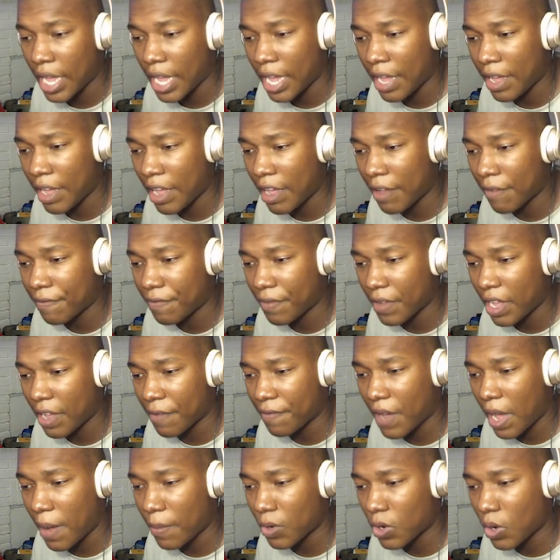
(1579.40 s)
If
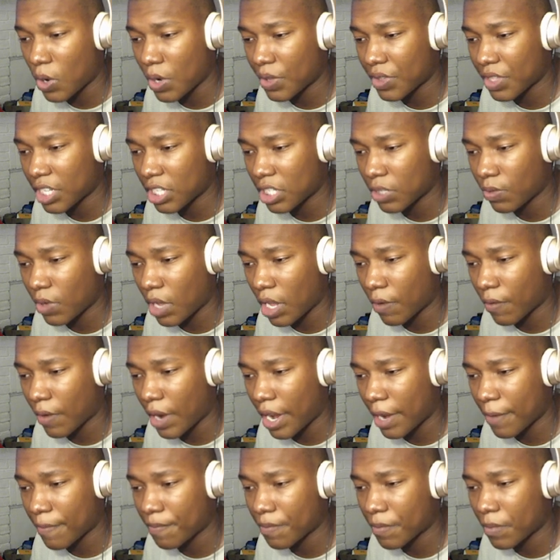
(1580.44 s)
if I'm going this way,
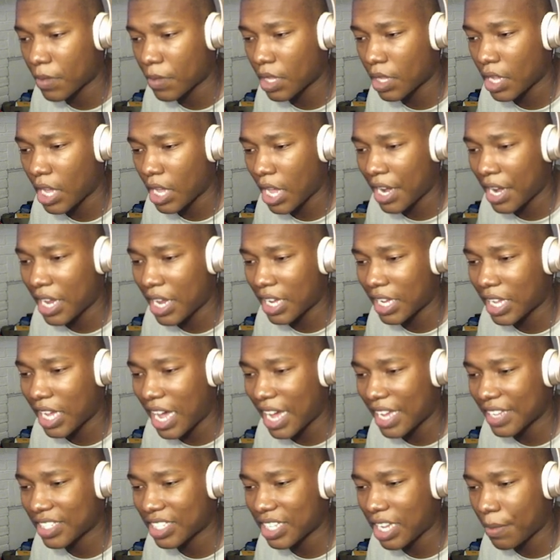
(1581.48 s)
right, and a
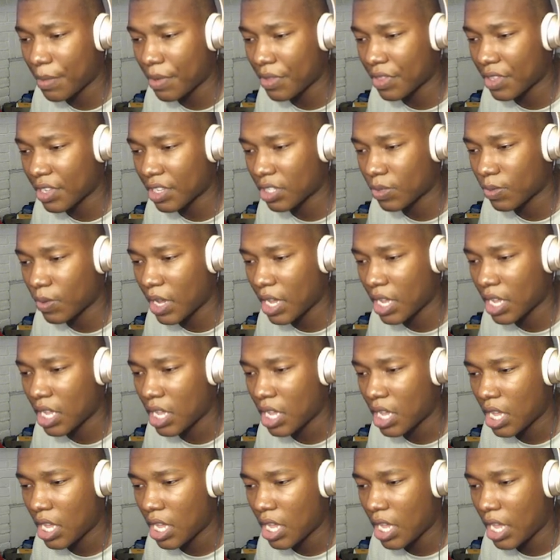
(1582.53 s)
guy's coming this way,
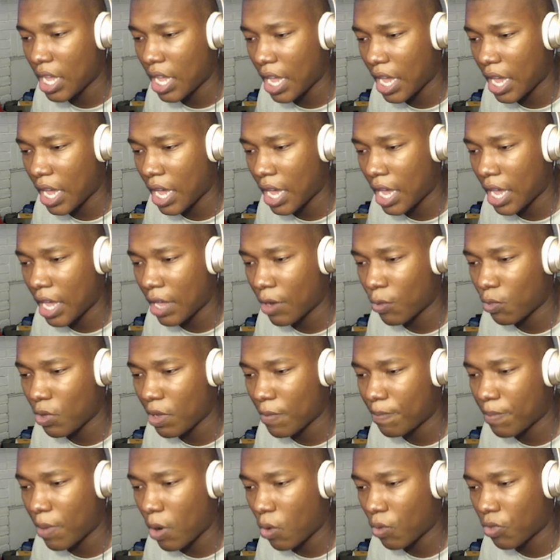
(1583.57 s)
and we
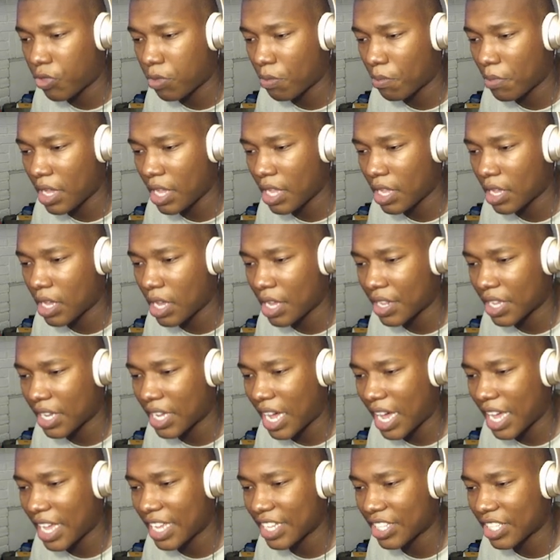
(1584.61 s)
both meet, and the
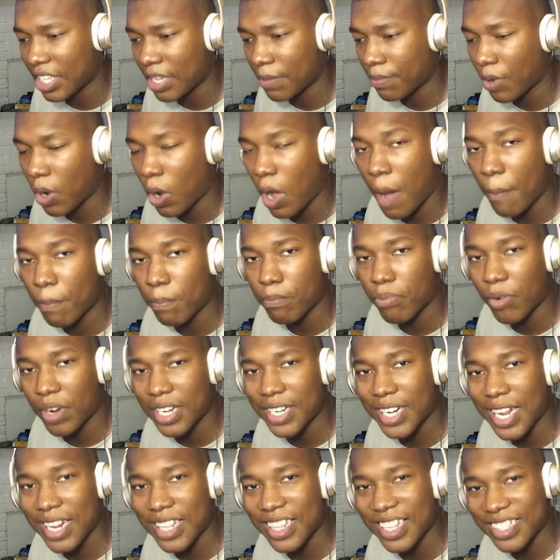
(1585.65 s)
guy hits, bro, I'm
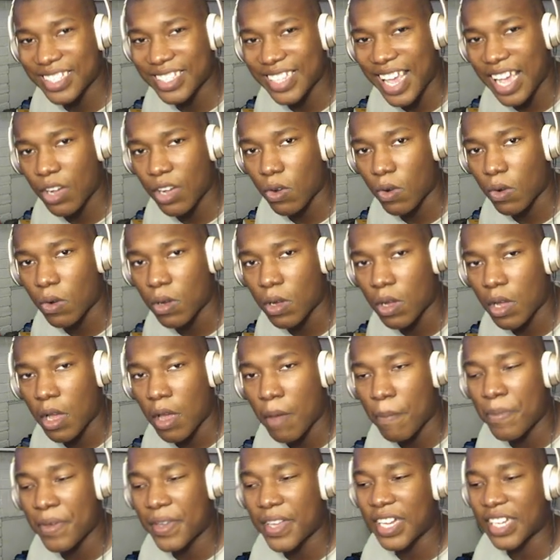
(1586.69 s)
breaking out of that tackle.
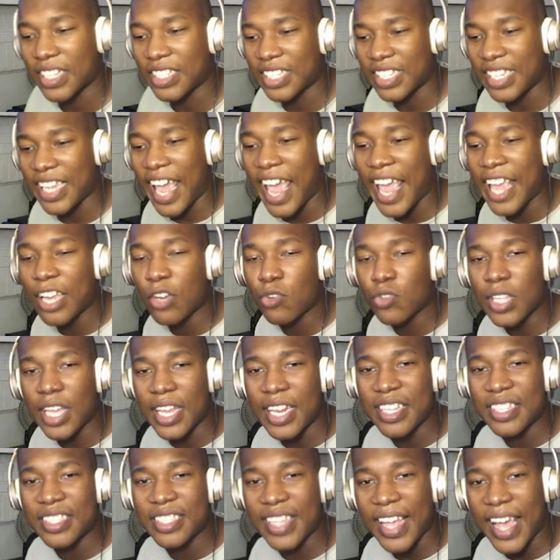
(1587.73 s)
Because the angle that
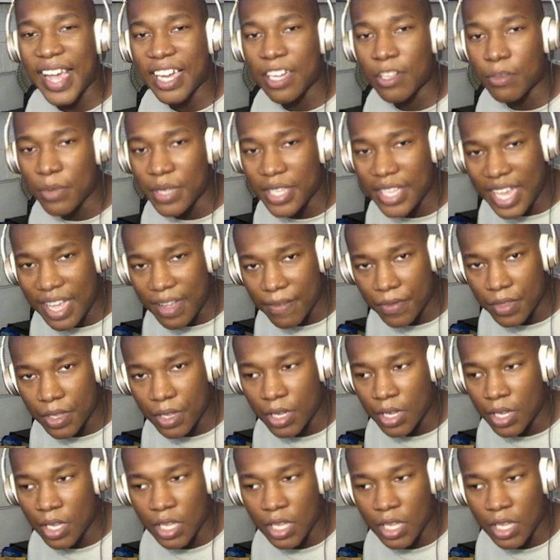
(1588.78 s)
he's tackling at,